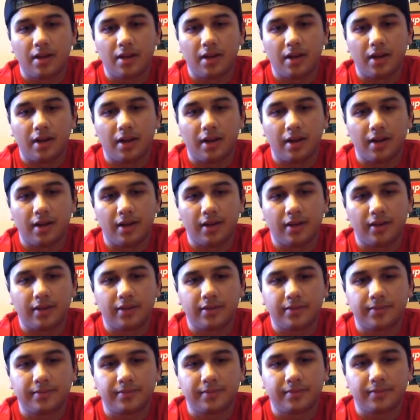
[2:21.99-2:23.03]
Uh,
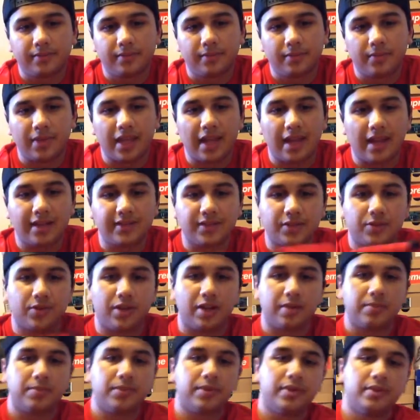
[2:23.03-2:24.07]
but yeah, it has a
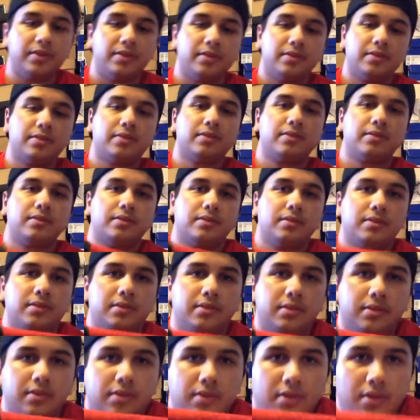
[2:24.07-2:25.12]
croc print
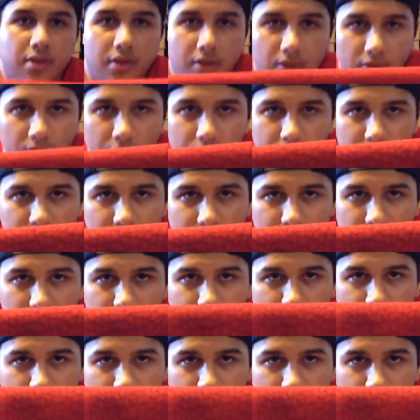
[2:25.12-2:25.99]
all over.